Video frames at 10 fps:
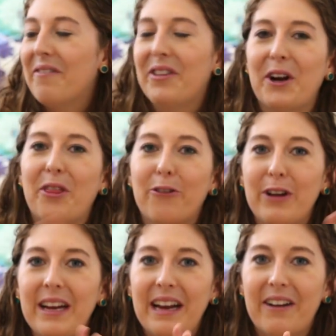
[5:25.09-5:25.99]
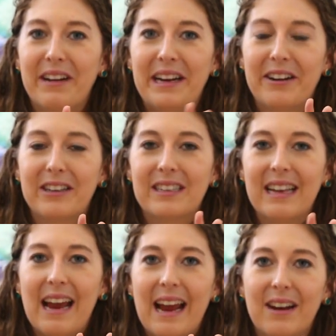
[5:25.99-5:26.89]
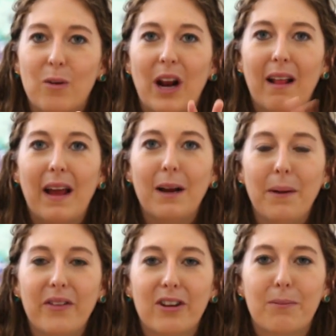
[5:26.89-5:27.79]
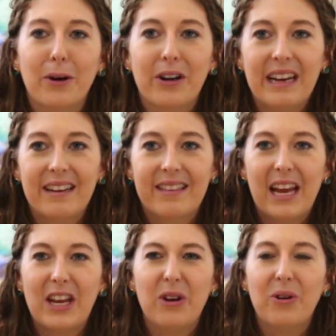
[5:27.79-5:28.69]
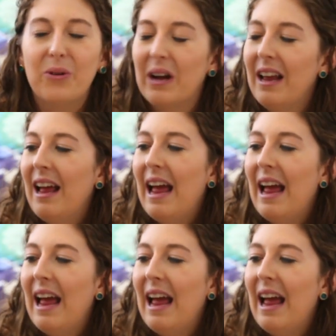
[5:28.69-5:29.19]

There are 3 narrators, and what I like about this book is that you